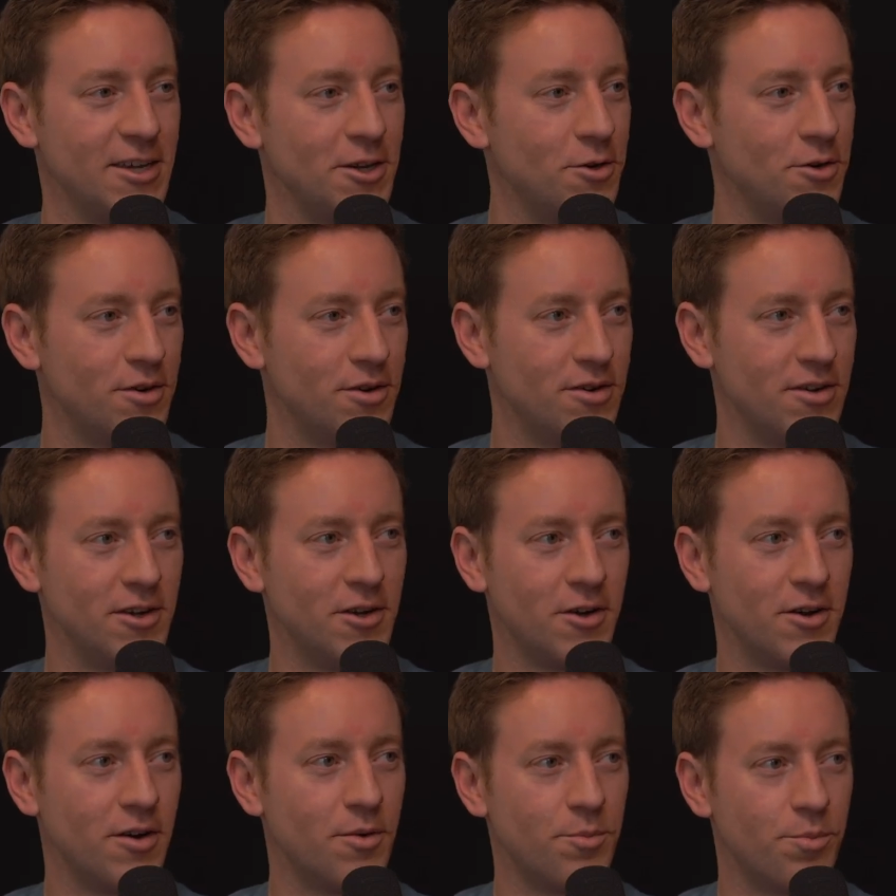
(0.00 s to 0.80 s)
that you're
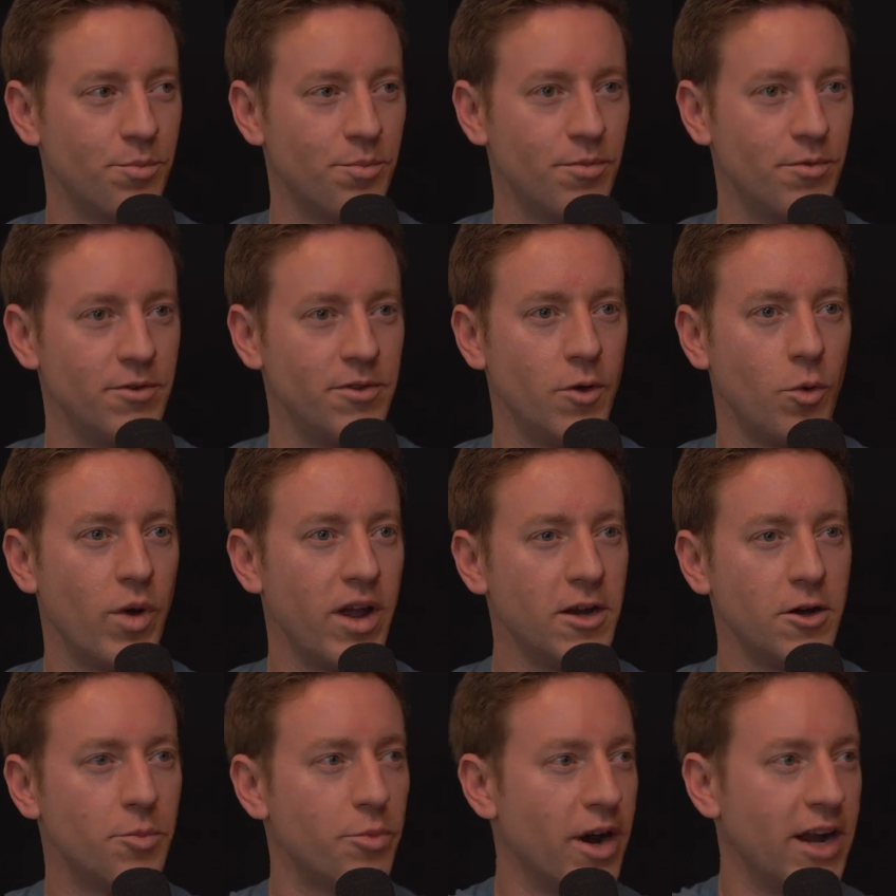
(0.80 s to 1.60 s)
the
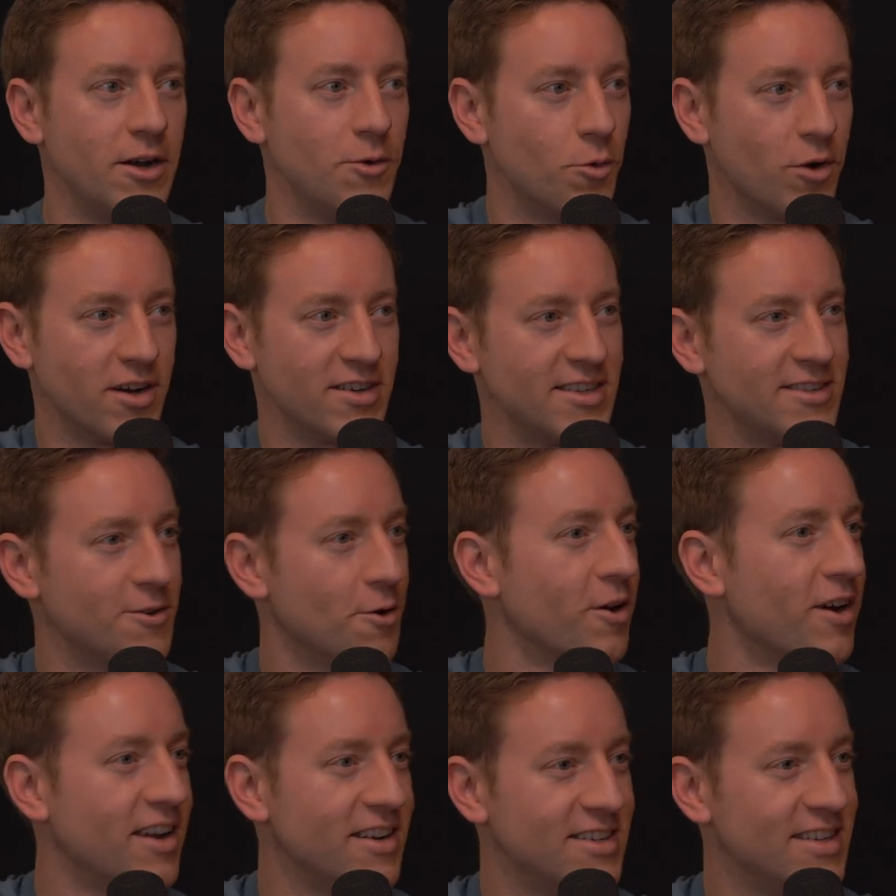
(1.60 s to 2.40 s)
way your brain works is
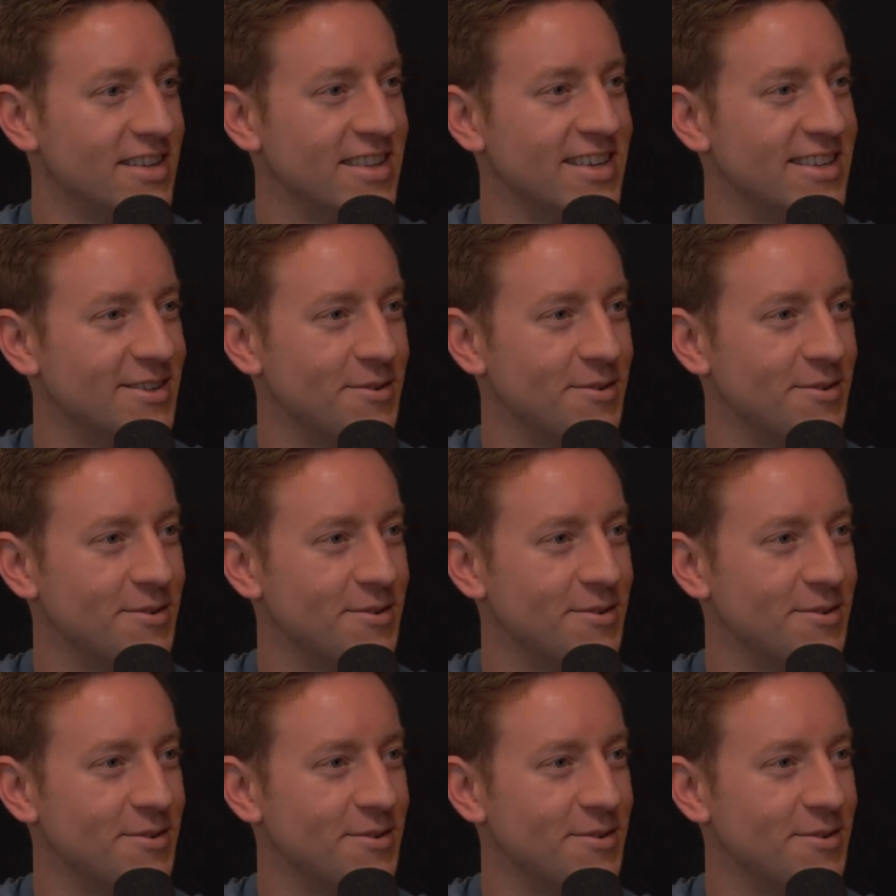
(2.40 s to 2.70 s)
oriented